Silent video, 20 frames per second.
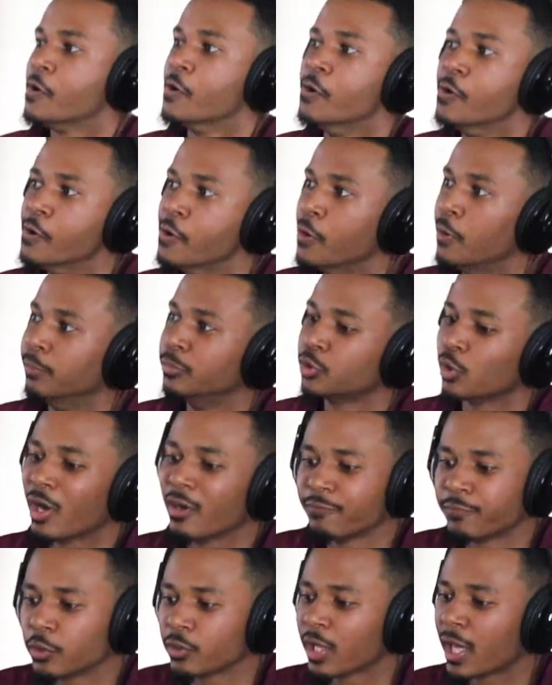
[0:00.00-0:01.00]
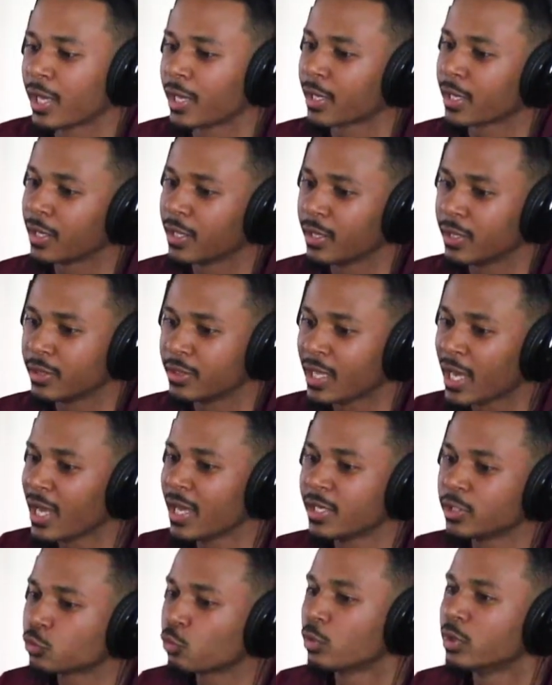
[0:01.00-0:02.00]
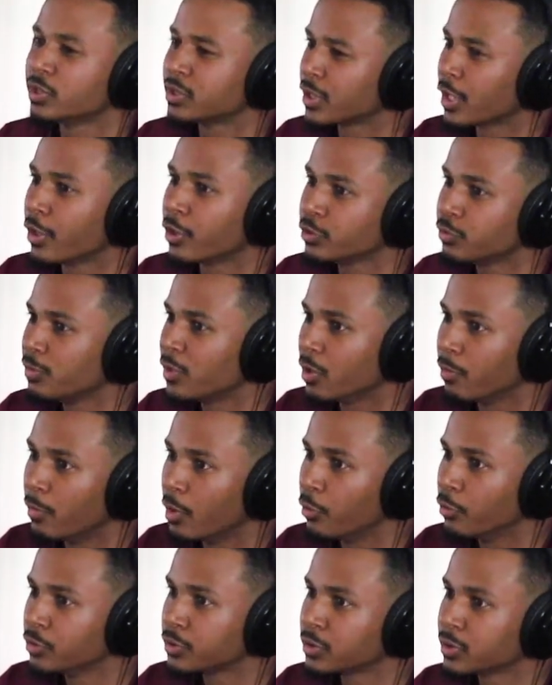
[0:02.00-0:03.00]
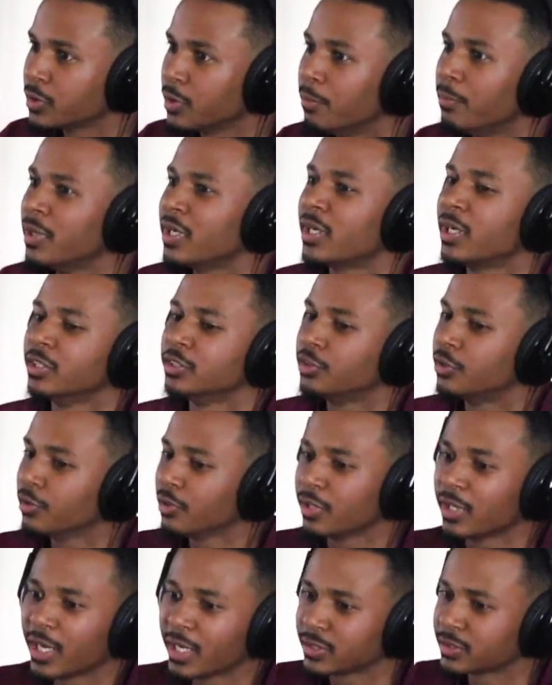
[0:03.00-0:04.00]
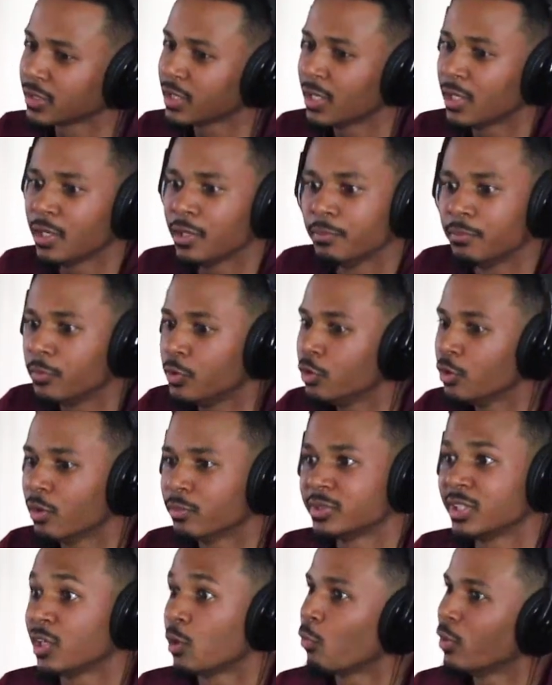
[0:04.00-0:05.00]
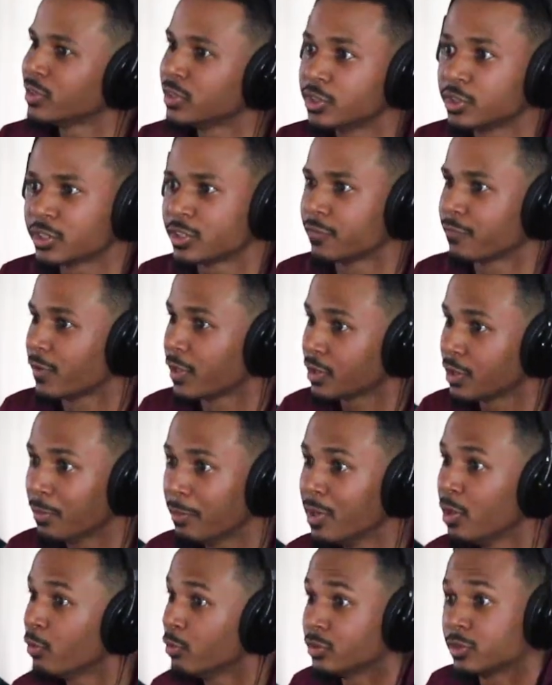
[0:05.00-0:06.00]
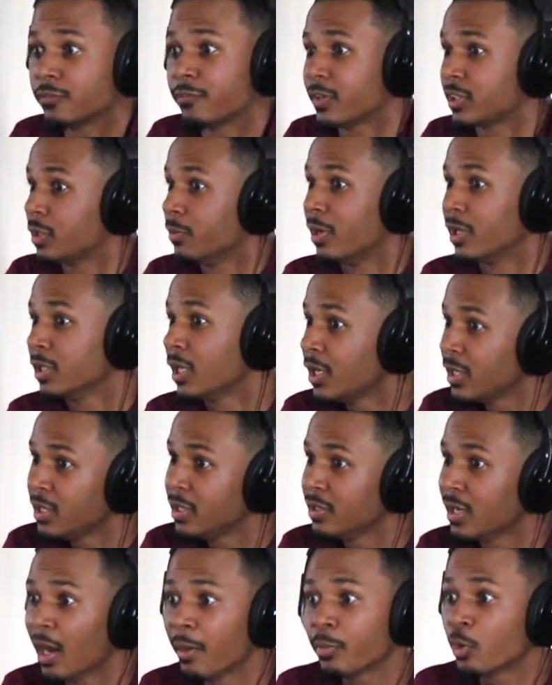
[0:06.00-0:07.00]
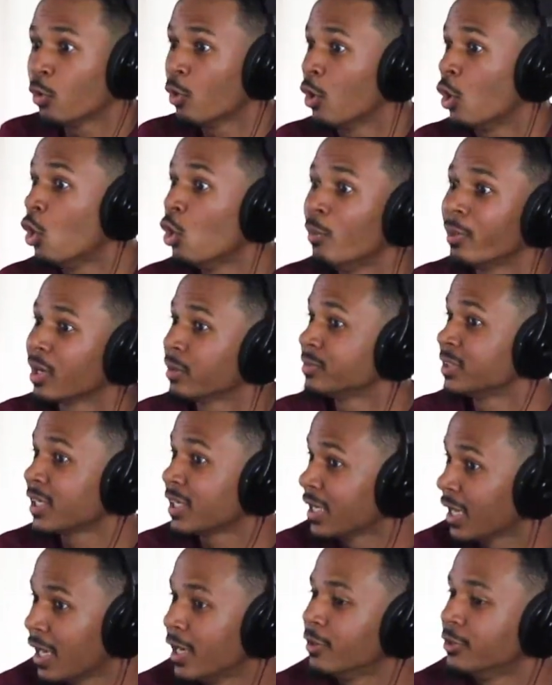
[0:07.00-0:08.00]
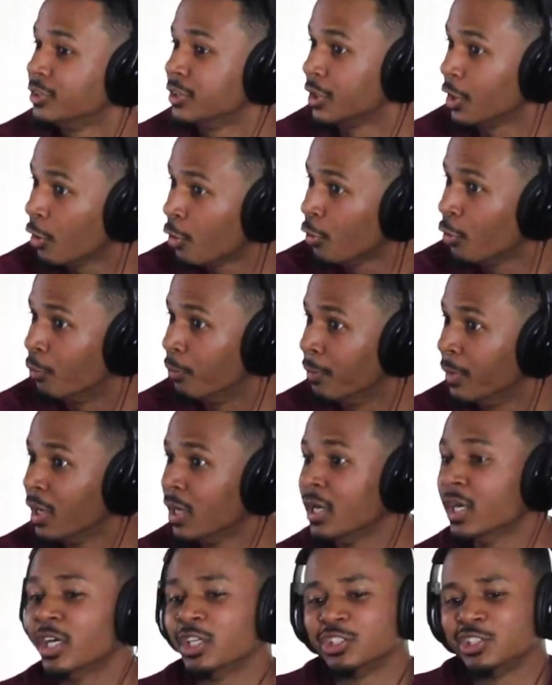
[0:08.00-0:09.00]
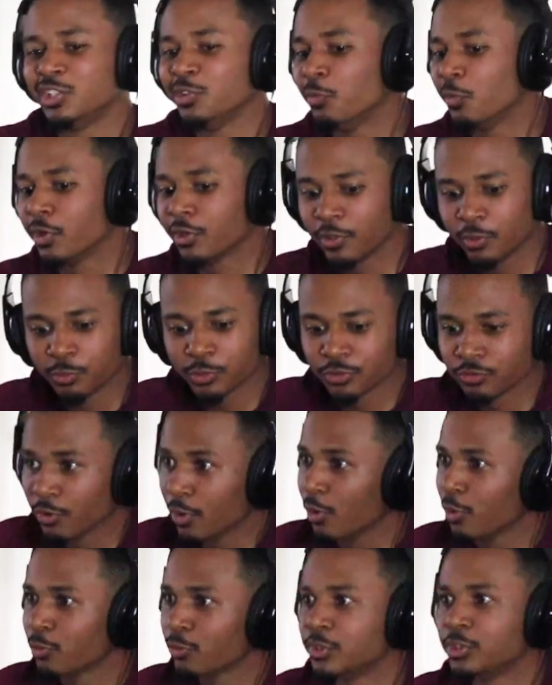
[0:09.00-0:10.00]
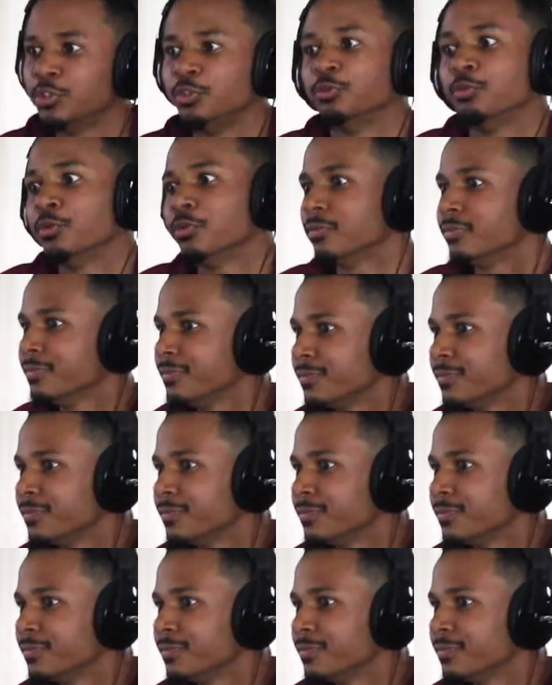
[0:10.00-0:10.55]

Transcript: Um, so I feel like that is what scares me the most mm. because during that time, you know what I'm saying? It wasn't just affecting me; it was affecting my lady. I'm going home and I'm taking that energy home. Yep. She wondering what's wrong with you.